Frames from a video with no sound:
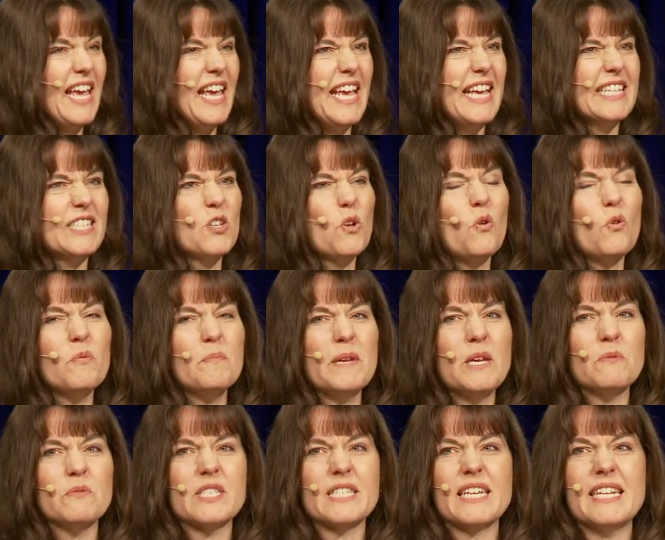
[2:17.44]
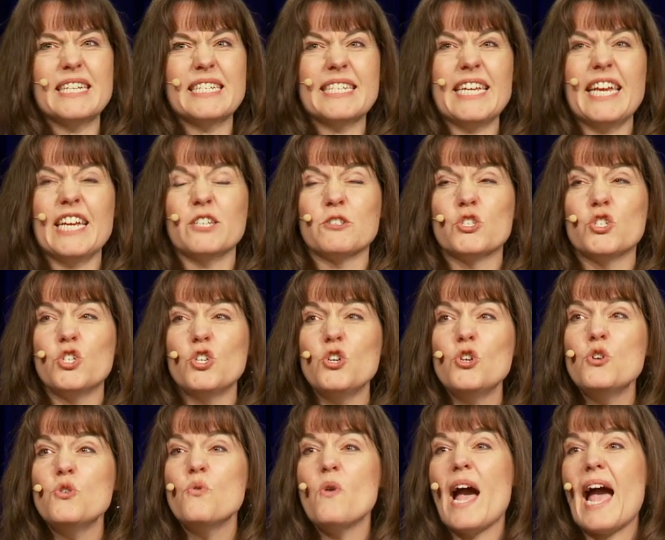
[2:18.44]
it told me it was going to take
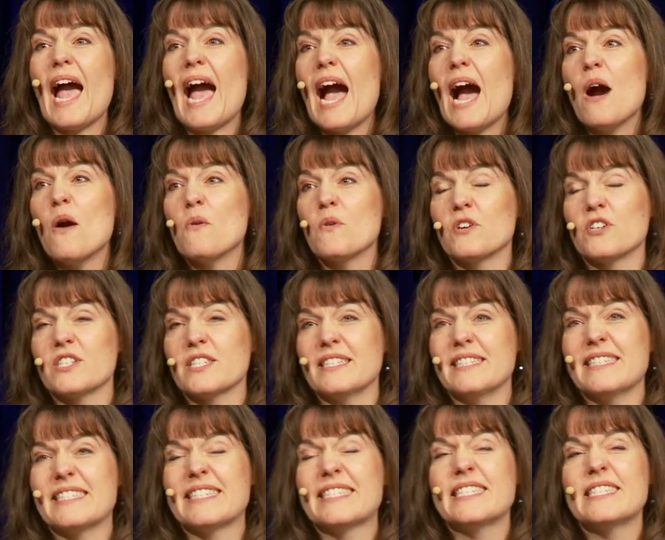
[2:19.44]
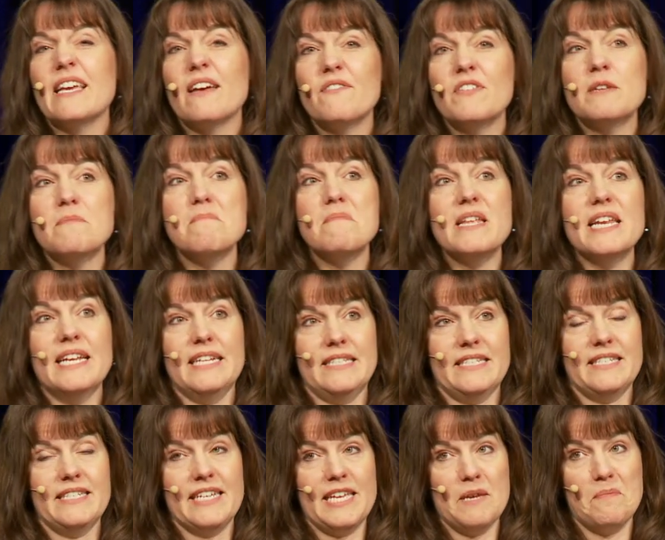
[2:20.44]
two hours and seven
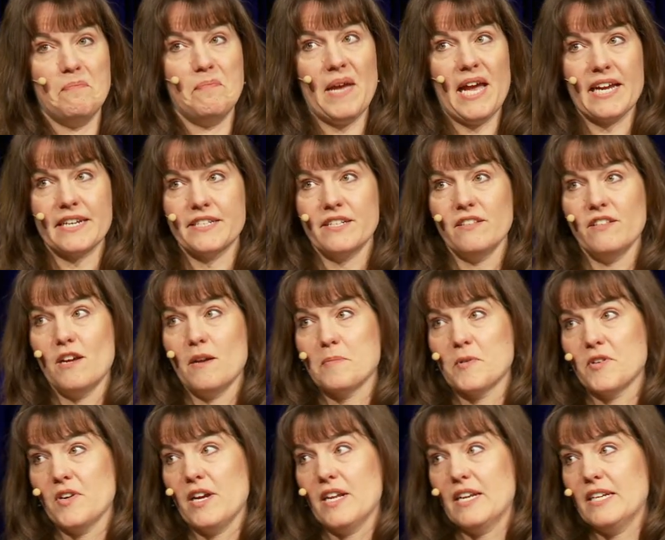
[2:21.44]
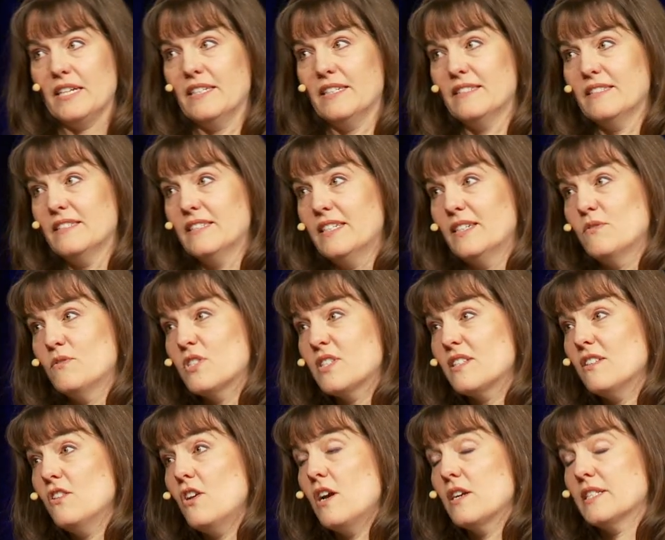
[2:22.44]
minutes to get back to La Mirada, which is
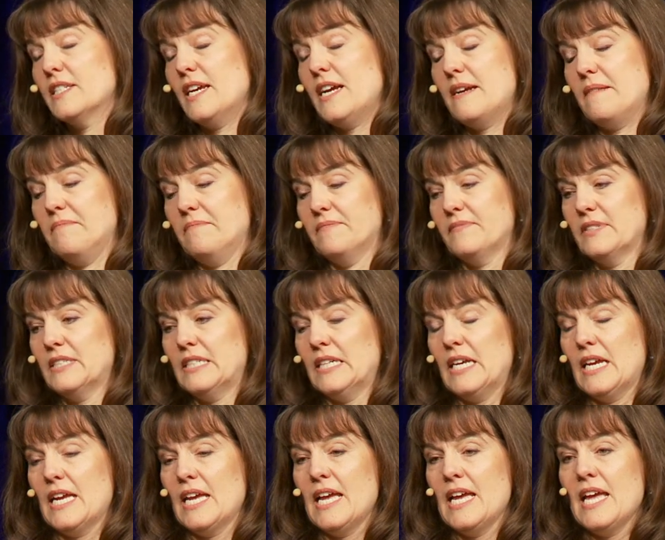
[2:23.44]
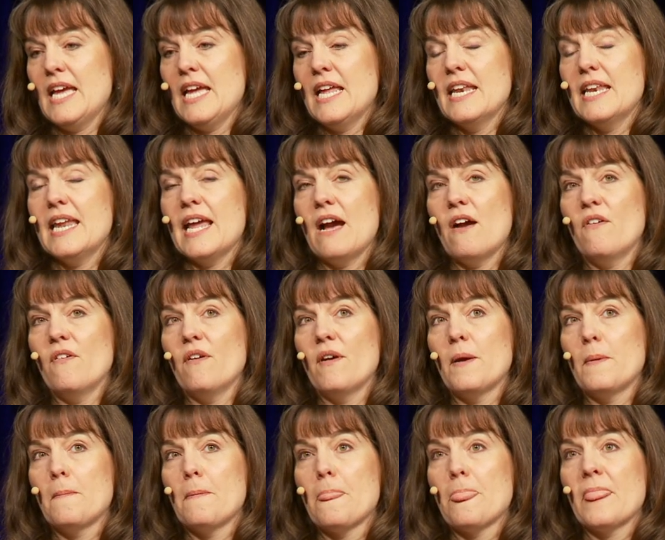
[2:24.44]
a long time. Now,
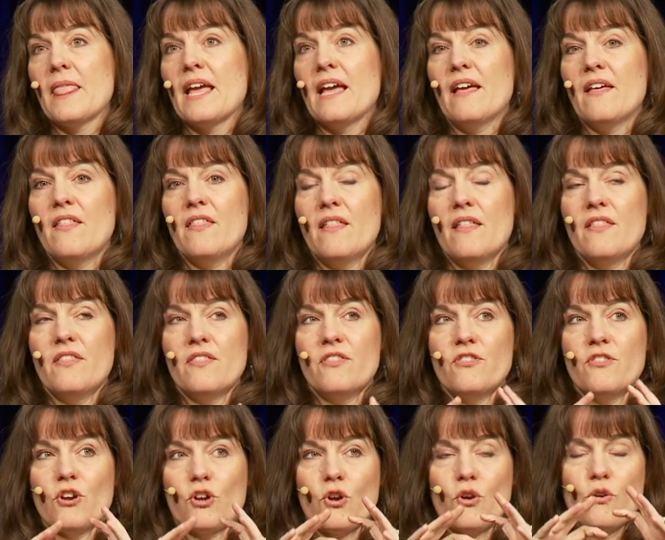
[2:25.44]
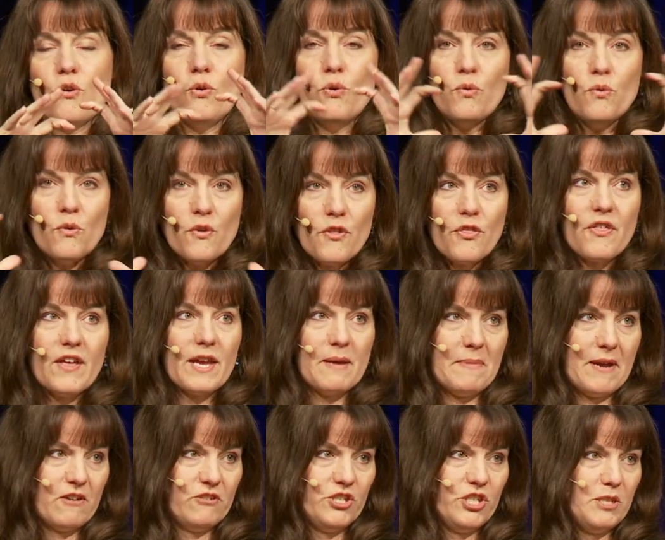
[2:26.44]
the cool thing
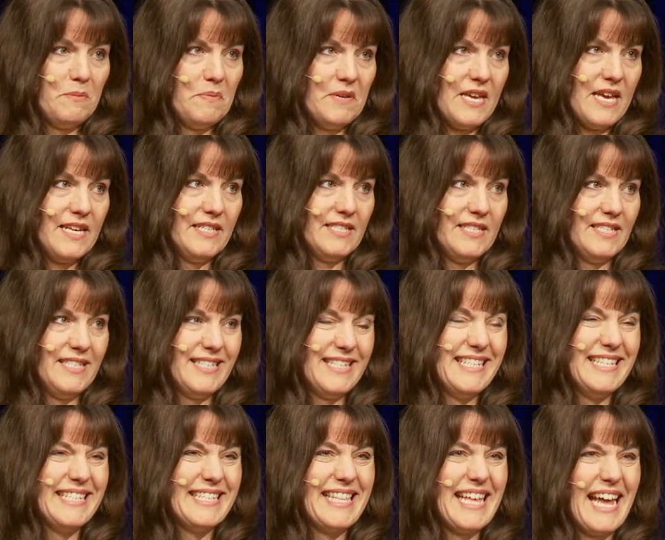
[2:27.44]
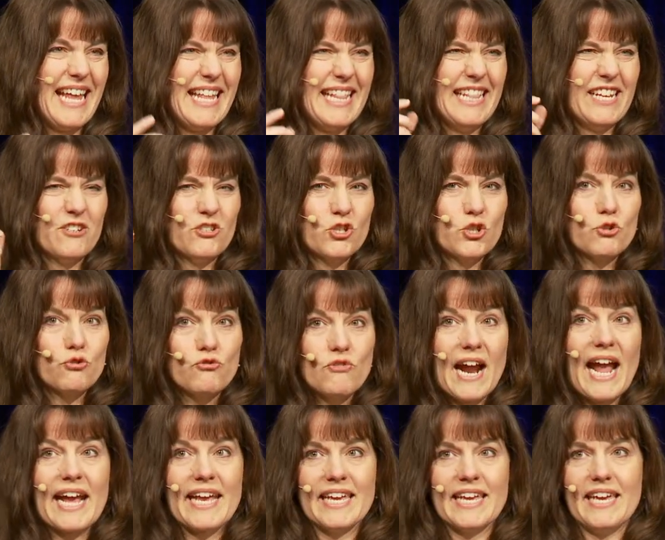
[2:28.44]
about GPSs is that they're
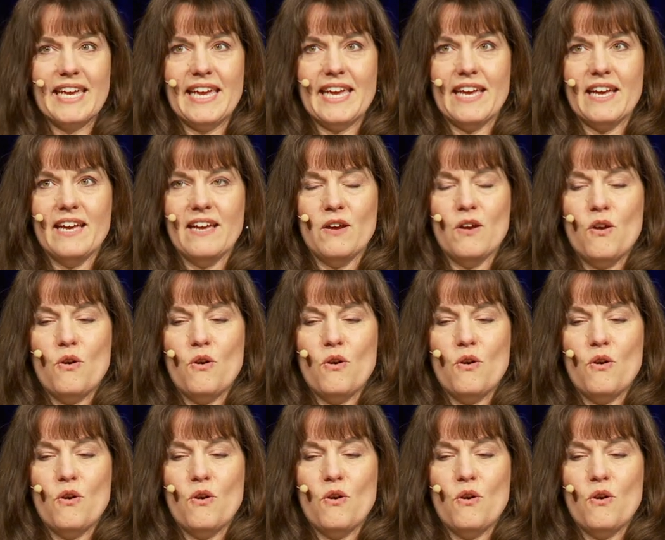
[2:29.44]
tracking